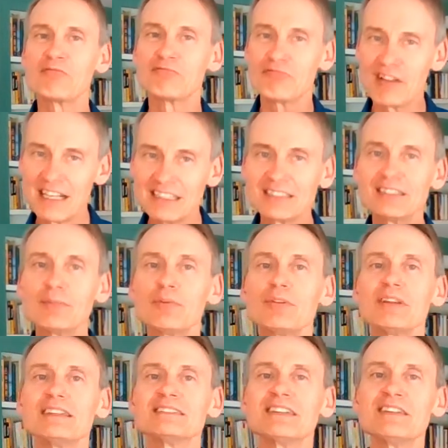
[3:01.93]

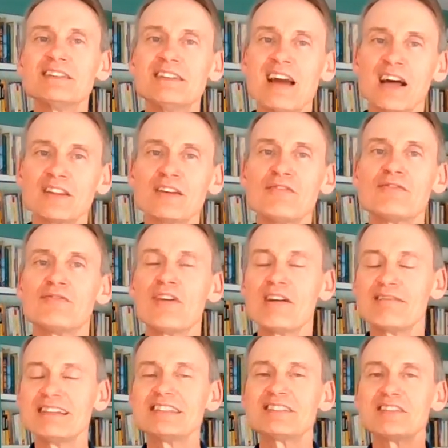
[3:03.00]
reasonable is another
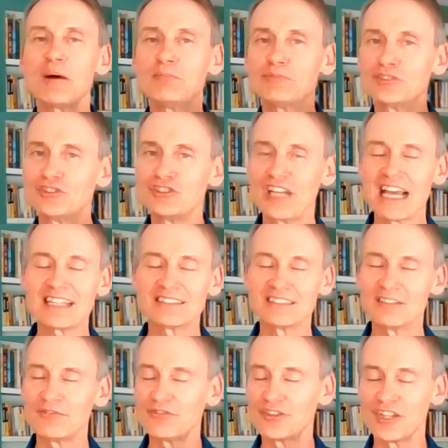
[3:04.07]
very
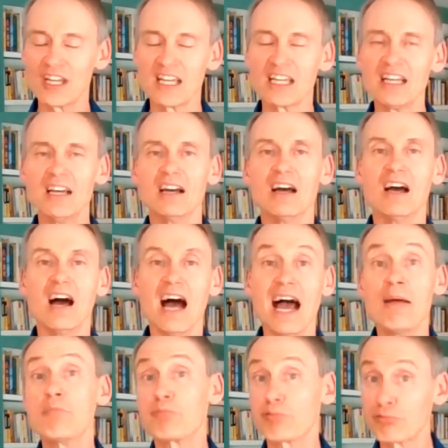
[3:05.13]
subjective thing
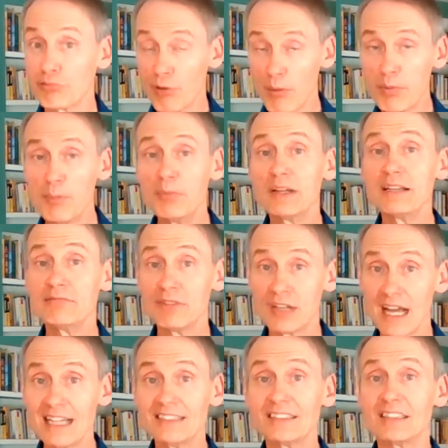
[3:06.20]
and probably
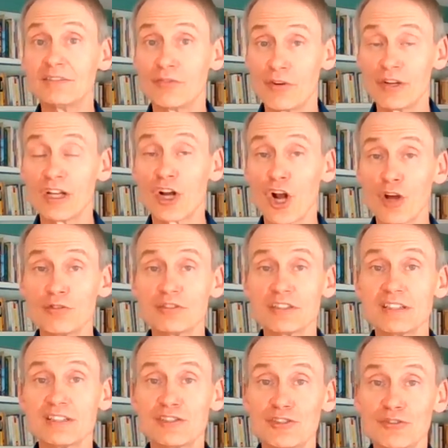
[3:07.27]
related very
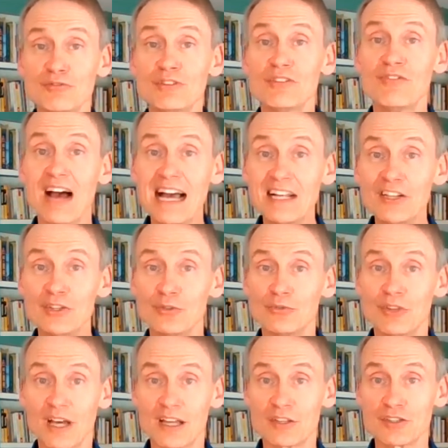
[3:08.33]
closely to the value
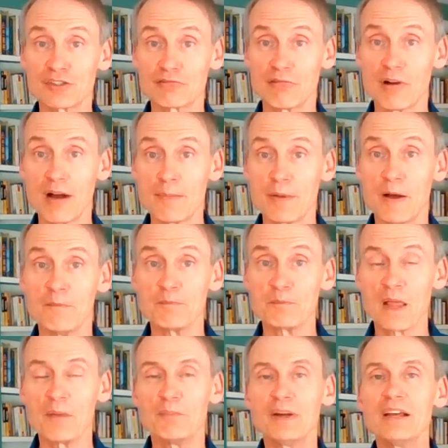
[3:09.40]
they ascribe.
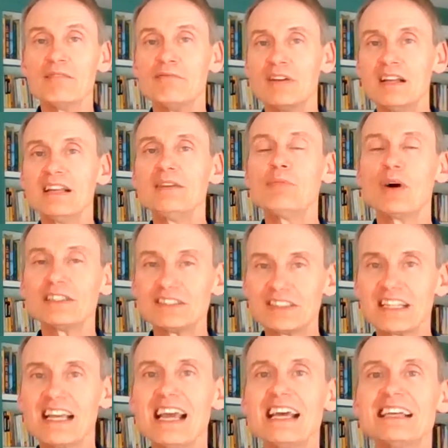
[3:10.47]
But it really,
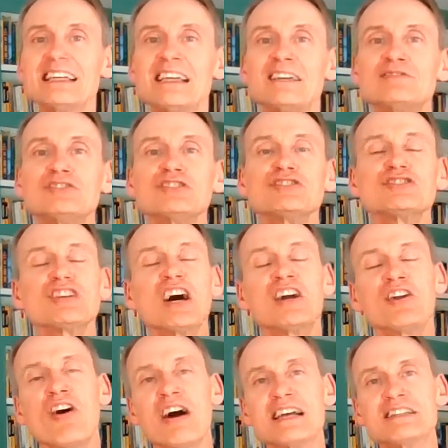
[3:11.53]
once again, gives us
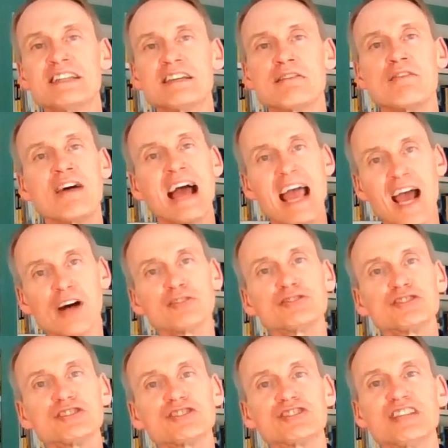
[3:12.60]
an idea of how
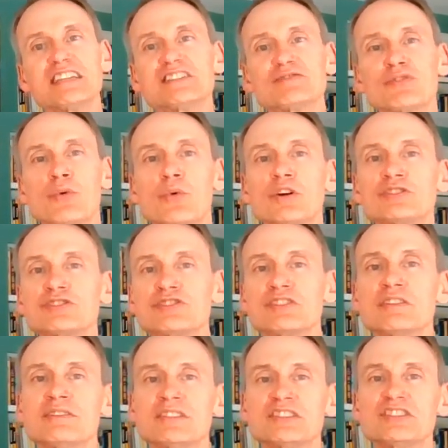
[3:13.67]
successful a
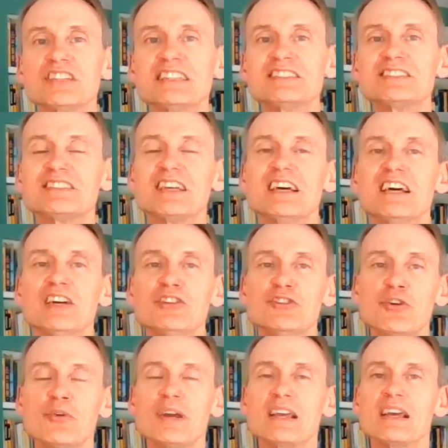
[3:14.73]
service is
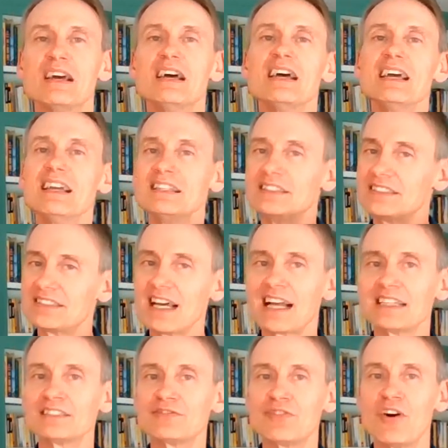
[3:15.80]
doing in
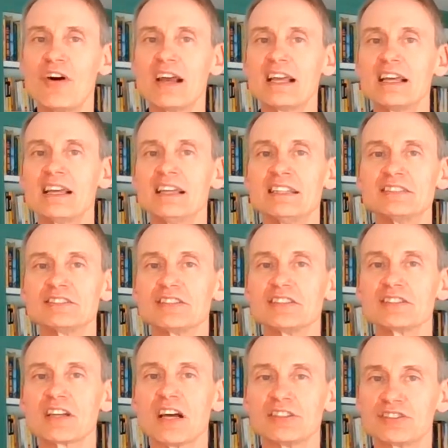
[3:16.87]
satisfying its
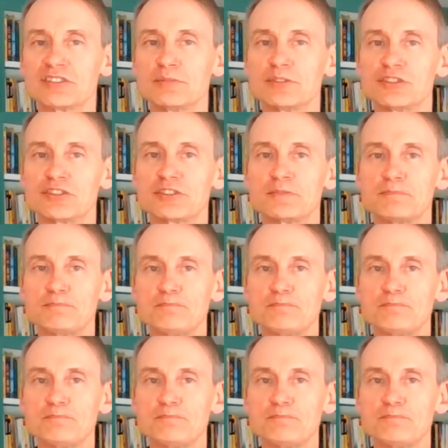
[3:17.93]
customers.